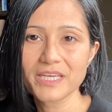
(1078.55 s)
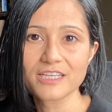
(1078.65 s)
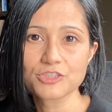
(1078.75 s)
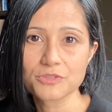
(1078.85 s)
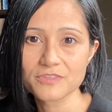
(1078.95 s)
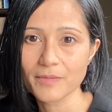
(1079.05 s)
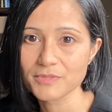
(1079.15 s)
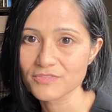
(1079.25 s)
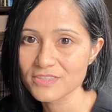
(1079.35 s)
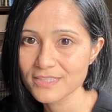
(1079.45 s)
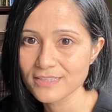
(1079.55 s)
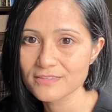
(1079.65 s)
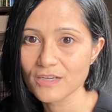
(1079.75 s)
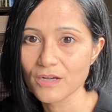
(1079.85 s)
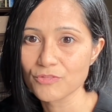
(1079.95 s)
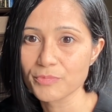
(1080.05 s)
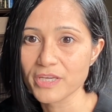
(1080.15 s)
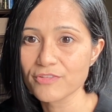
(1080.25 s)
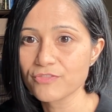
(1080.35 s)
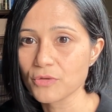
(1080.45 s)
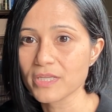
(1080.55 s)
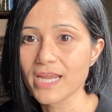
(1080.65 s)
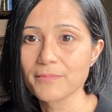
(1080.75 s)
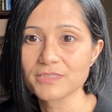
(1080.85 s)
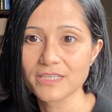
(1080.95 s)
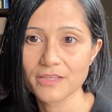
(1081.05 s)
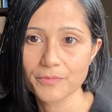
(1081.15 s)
interoceptive sense of being full and emptying their